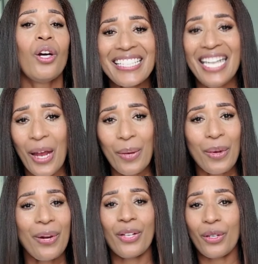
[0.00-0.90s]
And tell me
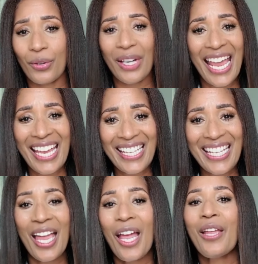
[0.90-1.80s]
what you're
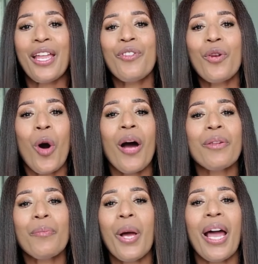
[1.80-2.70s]
creating. And if you want
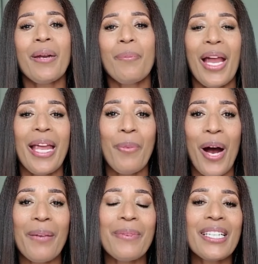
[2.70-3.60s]
the plug and play
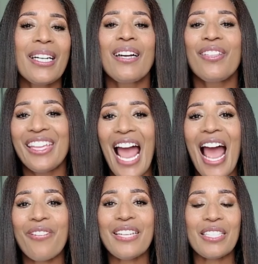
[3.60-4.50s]
prompts, the
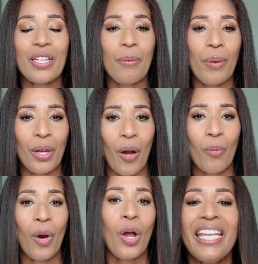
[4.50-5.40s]
guide is linked below.